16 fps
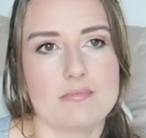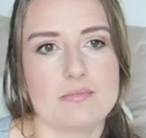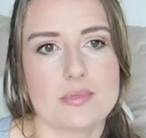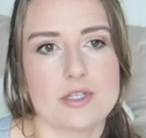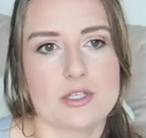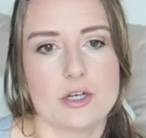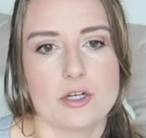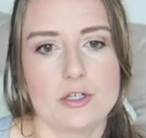
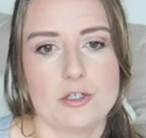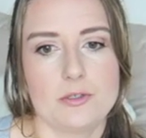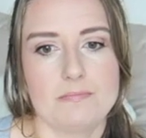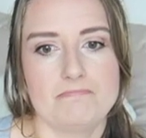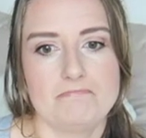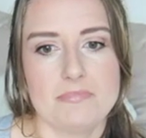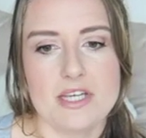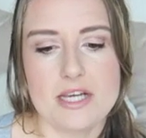So
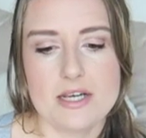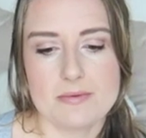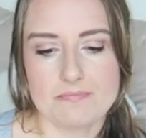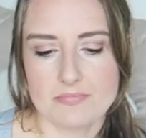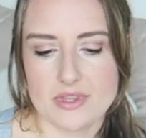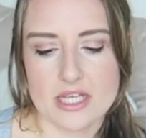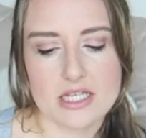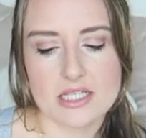yeah,
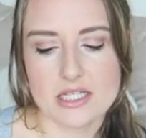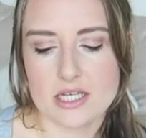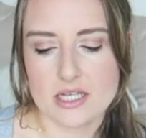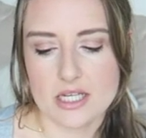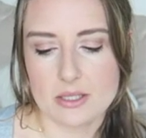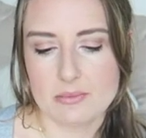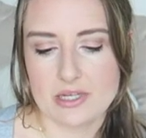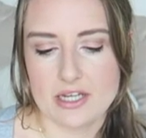that's
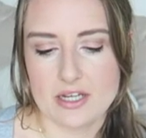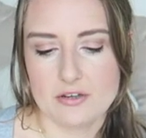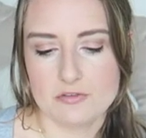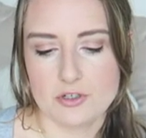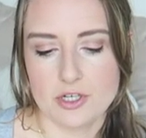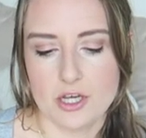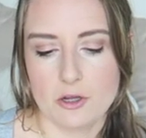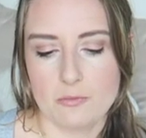kind of the plan
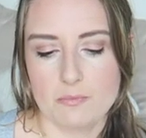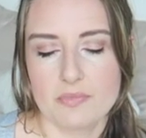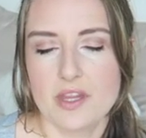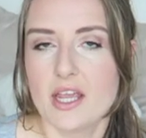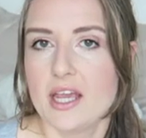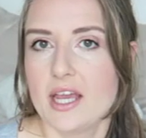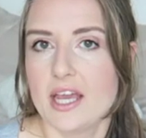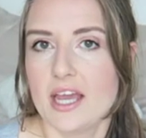for now.
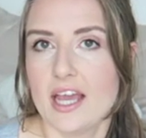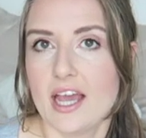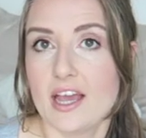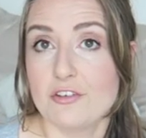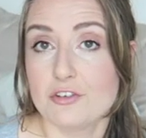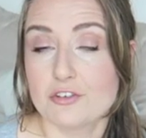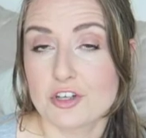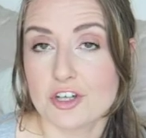
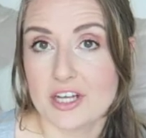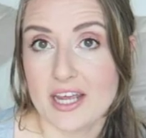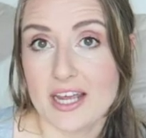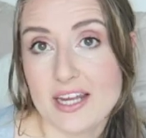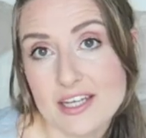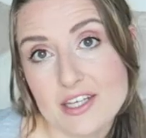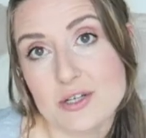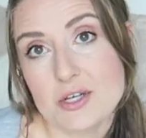If you've got
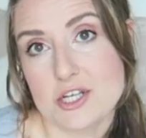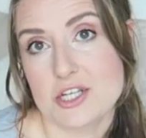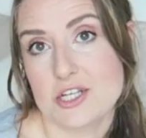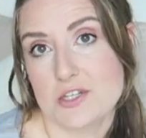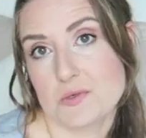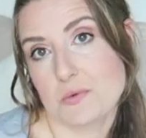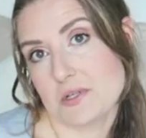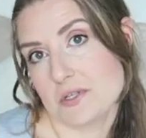any
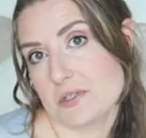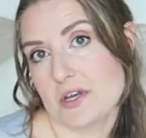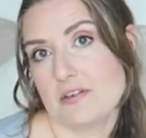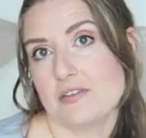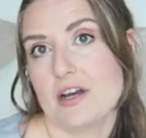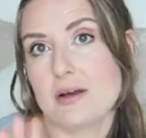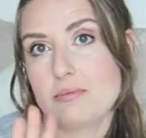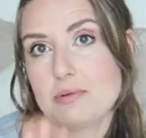questions
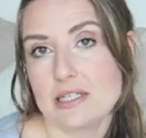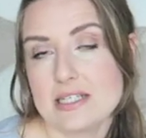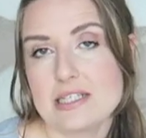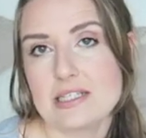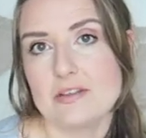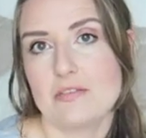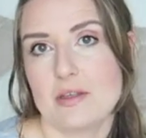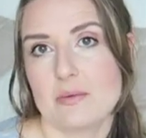whatsoever,
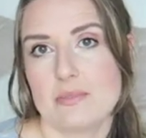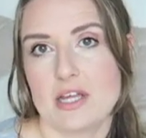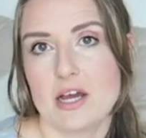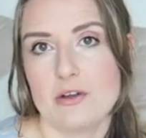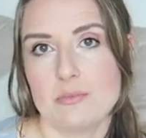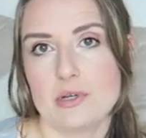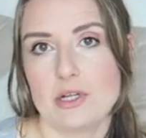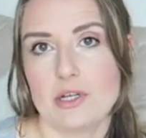please leave them
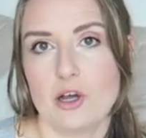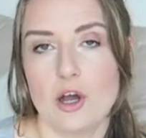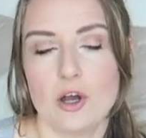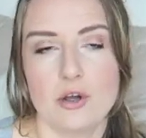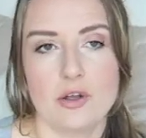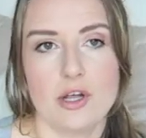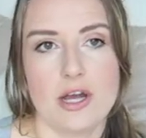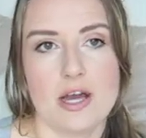down
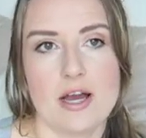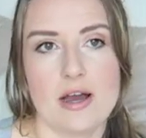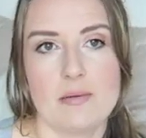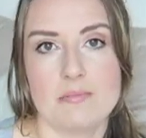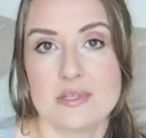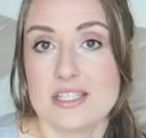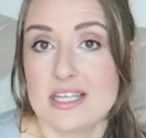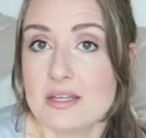below.
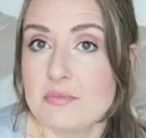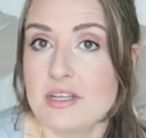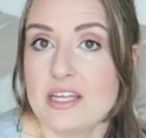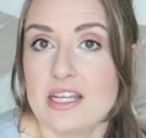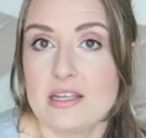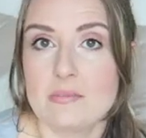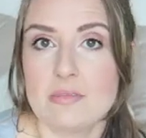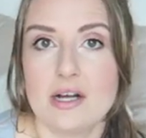Send me an
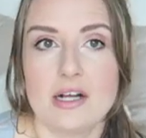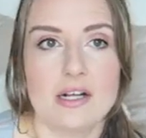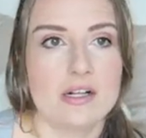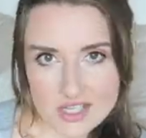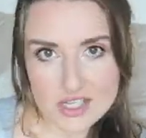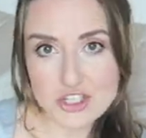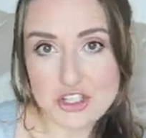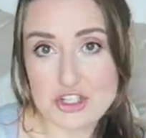email,
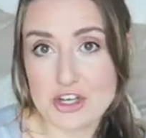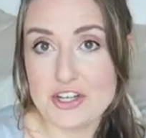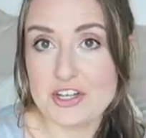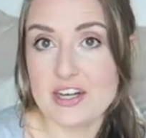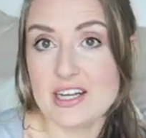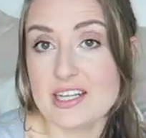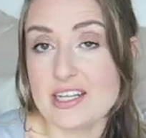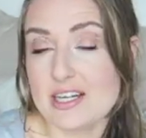join
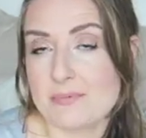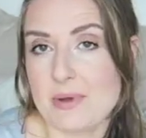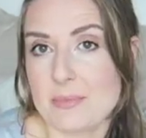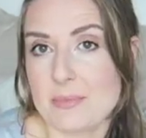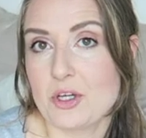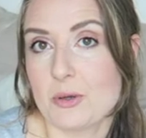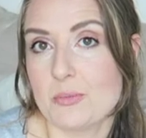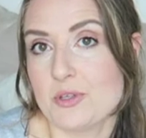our Little
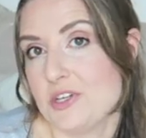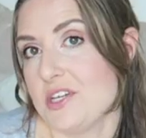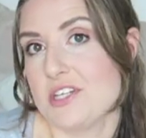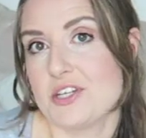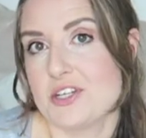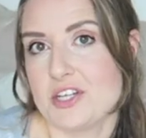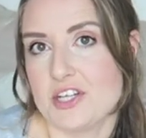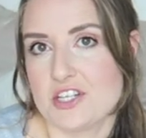
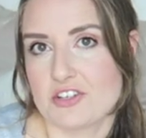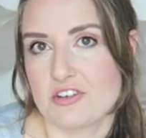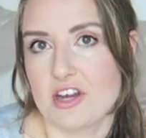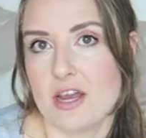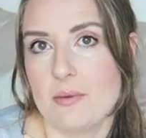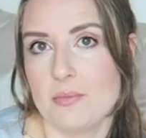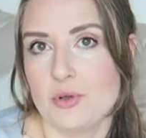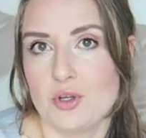community on
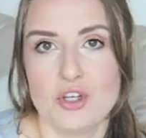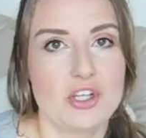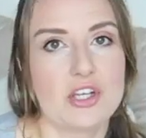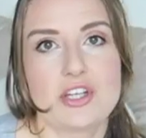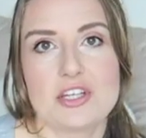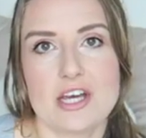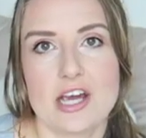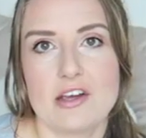Instagram, and you
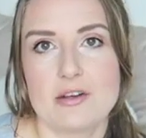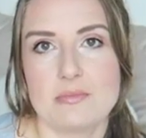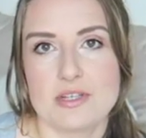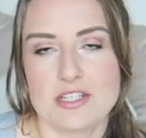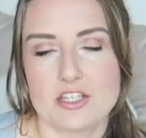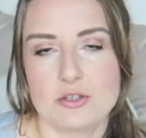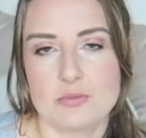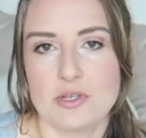can direct
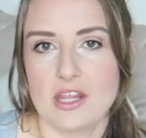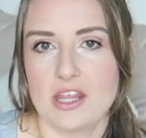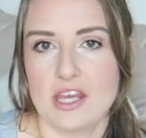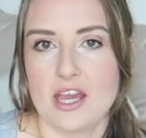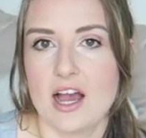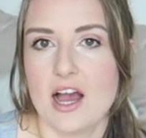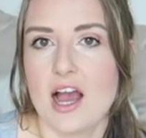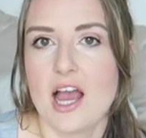message me
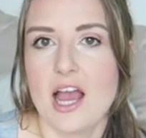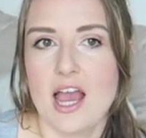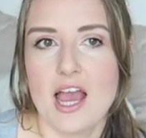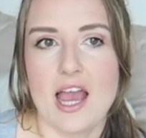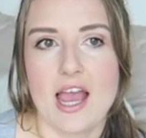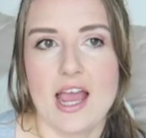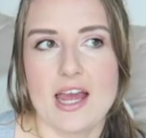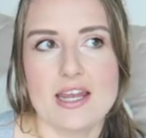there
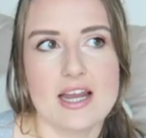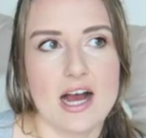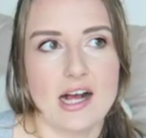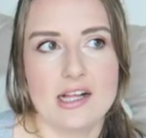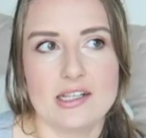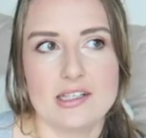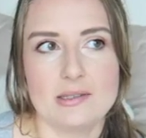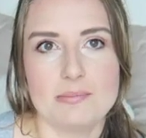and
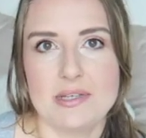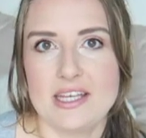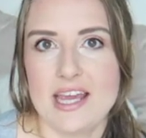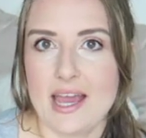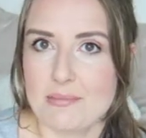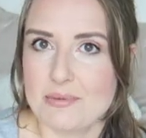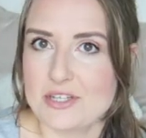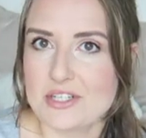I'll be
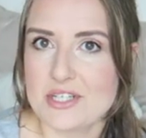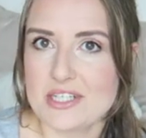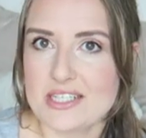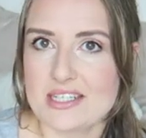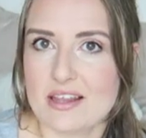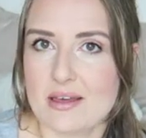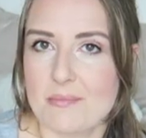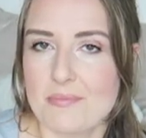happy to
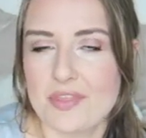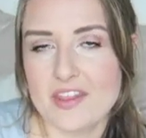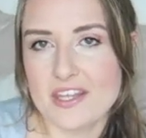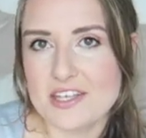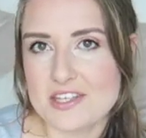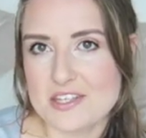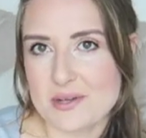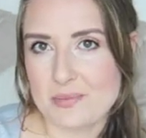answer them.
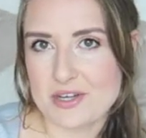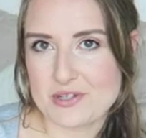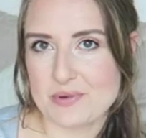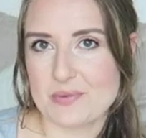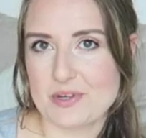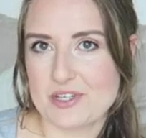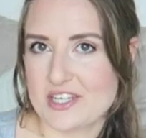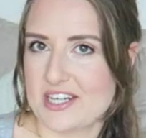Thank you so much
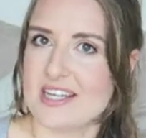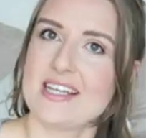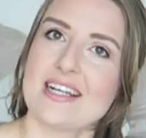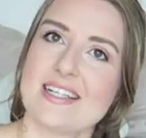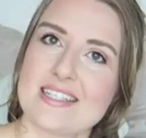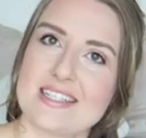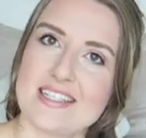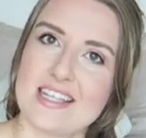for watching.
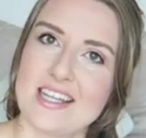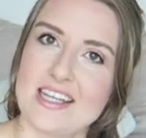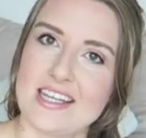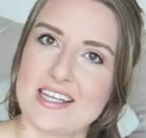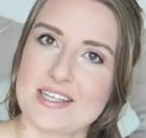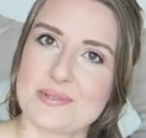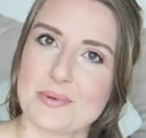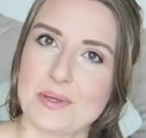I'll see you in the
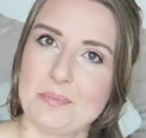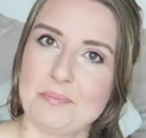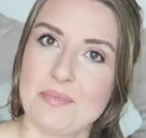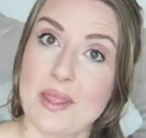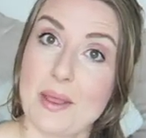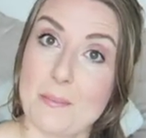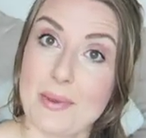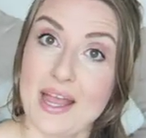next one.
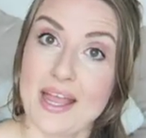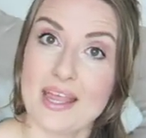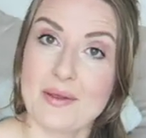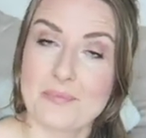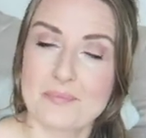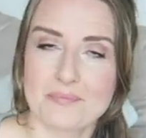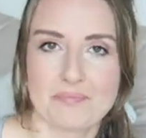Bye.